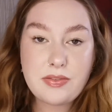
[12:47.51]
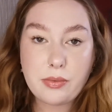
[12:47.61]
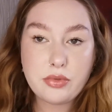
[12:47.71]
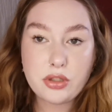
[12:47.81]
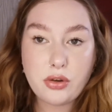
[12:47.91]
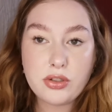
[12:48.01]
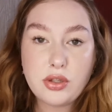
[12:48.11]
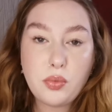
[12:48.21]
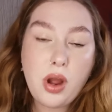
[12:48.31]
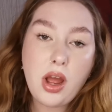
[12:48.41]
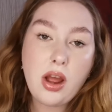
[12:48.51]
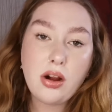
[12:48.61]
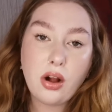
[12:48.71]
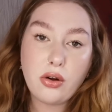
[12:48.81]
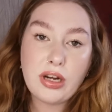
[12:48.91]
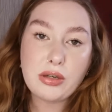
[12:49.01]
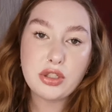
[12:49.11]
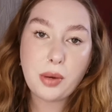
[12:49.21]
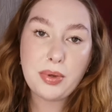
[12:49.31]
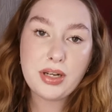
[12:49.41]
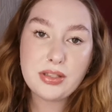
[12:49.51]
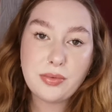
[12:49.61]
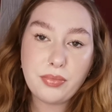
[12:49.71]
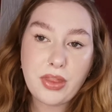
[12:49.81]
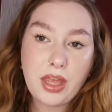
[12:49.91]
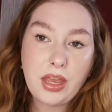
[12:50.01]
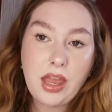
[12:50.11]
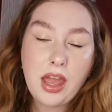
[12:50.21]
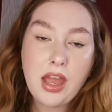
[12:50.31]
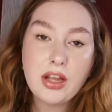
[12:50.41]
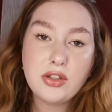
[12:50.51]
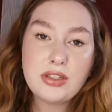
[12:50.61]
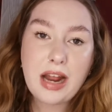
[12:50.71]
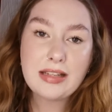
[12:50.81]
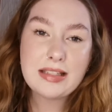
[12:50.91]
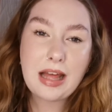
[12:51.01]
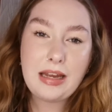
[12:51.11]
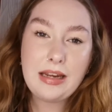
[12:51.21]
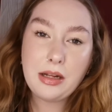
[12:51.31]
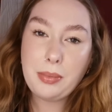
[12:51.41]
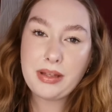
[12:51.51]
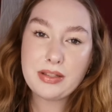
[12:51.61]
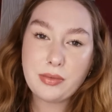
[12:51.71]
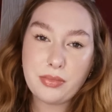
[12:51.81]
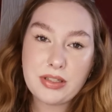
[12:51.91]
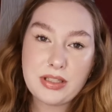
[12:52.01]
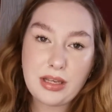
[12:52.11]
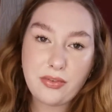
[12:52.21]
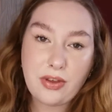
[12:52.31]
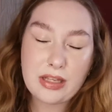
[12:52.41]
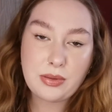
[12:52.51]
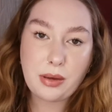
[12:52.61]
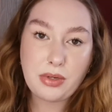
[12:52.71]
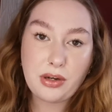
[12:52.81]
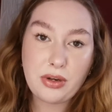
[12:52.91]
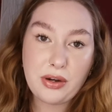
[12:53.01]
If I'm just going to work or going out shopping or something, just adds that little bit of something to your face without you